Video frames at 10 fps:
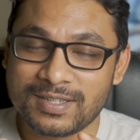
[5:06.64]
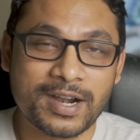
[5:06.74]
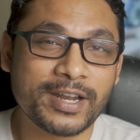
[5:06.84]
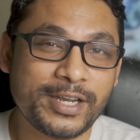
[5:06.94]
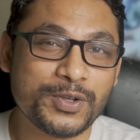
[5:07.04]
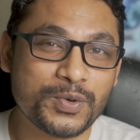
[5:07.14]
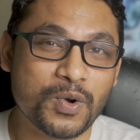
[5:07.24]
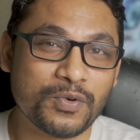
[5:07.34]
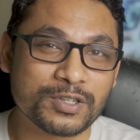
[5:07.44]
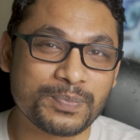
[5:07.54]
suddenly you
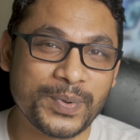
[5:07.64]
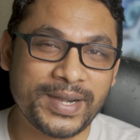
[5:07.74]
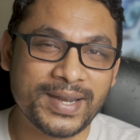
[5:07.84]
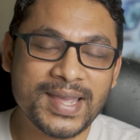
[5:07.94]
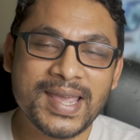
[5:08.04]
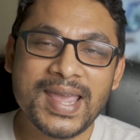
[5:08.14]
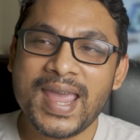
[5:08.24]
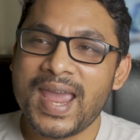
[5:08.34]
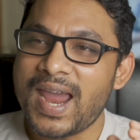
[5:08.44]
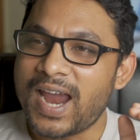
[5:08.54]
overspeed
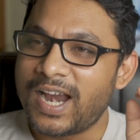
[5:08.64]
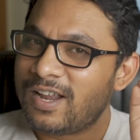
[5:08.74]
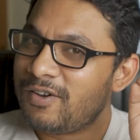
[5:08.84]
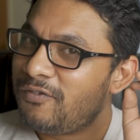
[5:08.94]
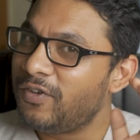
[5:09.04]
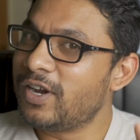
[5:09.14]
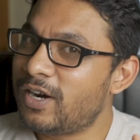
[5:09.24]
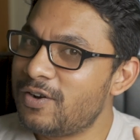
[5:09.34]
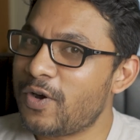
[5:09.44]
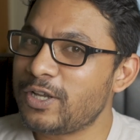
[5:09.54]
and a
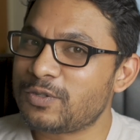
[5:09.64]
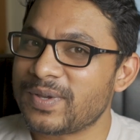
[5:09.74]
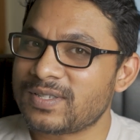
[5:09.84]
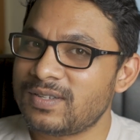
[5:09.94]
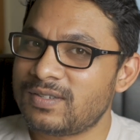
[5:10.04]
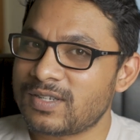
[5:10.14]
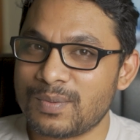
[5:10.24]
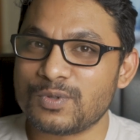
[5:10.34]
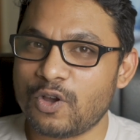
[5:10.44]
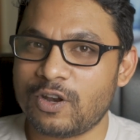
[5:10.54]
weird voice message
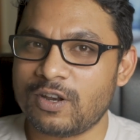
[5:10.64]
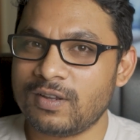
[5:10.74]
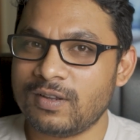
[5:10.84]
comes on.